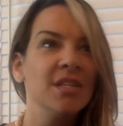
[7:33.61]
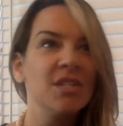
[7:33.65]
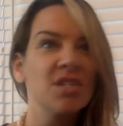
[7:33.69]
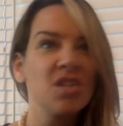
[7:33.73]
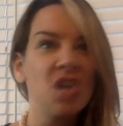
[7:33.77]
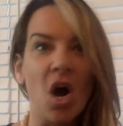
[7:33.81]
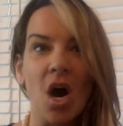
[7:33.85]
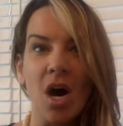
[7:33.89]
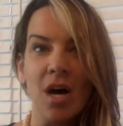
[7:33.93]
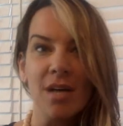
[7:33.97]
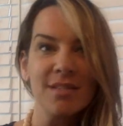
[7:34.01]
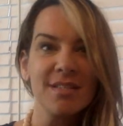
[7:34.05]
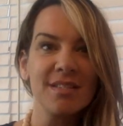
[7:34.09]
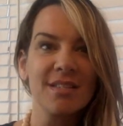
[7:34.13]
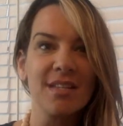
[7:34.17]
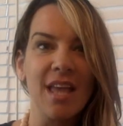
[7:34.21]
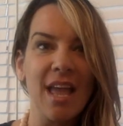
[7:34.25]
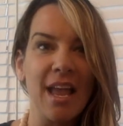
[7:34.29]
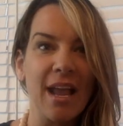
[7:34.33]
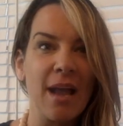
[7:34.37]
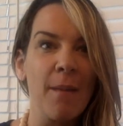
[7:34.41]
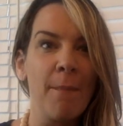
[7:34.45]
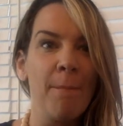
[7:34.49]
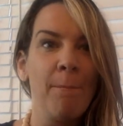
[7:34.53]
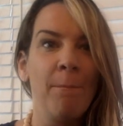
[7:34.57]
tossed
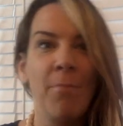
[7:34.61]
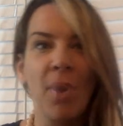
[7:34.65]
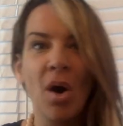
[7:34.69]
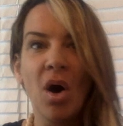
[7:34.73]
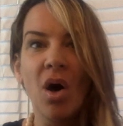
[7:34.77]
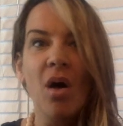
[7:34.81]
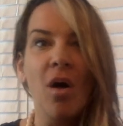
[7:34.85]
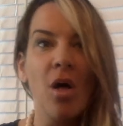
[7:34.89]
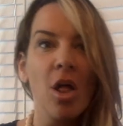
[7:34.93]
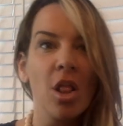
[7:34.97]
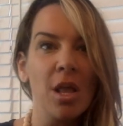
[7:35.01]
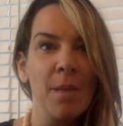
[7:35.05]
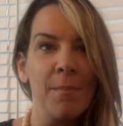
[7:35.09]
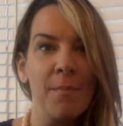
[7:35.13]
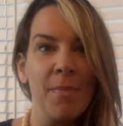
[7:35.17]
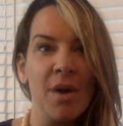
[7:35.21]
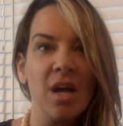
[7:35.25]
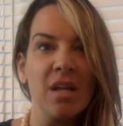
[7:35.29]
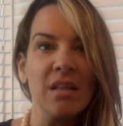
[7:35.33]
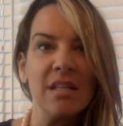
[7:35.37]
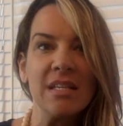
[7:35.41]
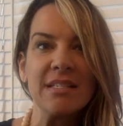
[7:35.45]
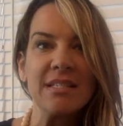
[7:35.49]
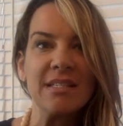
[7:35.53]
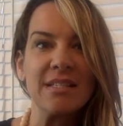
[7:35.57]
like a ball
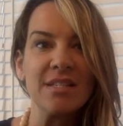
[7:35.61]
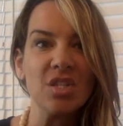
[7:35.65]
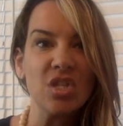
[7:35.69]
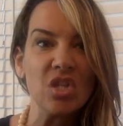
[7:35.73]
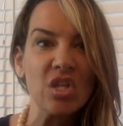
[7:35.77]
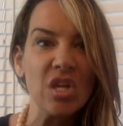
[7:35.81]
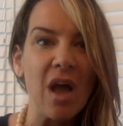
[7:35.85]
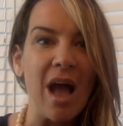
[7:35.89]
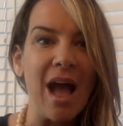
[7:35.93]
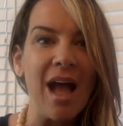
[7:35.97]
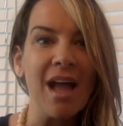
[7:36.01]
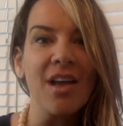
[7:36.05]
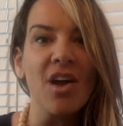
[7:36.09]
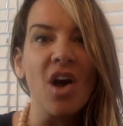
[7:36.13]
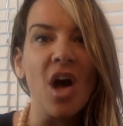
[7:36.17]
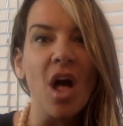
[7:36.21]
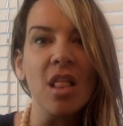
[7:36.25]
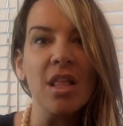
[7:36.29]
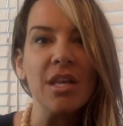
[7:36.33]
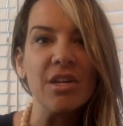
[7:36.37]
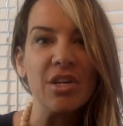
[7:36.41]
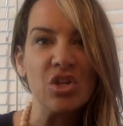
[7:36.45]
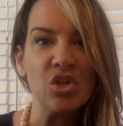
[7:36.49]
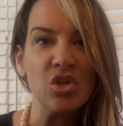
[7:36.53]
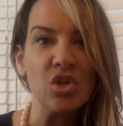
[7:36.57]
among this. I
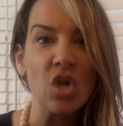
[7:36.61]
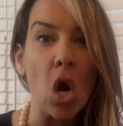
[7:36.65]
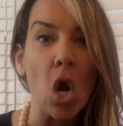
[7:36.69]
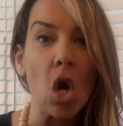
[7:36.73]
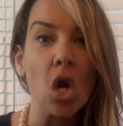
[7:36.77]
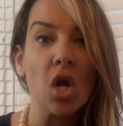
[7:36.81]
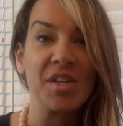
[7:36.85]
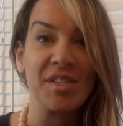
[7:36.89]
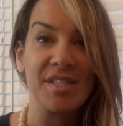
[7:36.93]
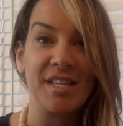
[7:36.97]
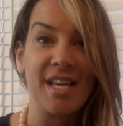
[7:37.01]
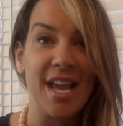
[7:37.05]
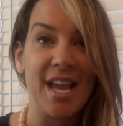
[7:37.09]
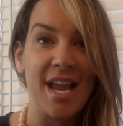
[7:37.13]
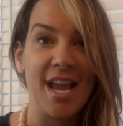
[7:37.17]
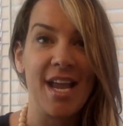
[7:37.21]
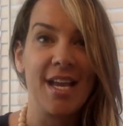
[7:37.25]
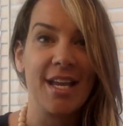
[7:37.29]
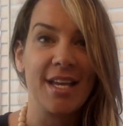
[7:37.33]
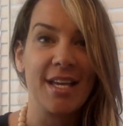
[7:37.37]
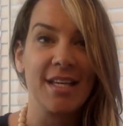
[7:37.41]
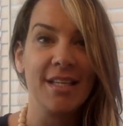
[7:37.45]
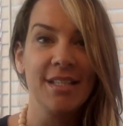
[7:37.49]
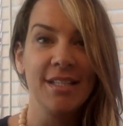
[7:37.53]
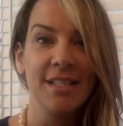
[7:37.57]
call it a narc
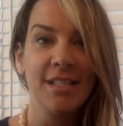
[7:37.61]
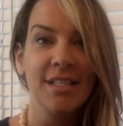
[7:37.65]
tank.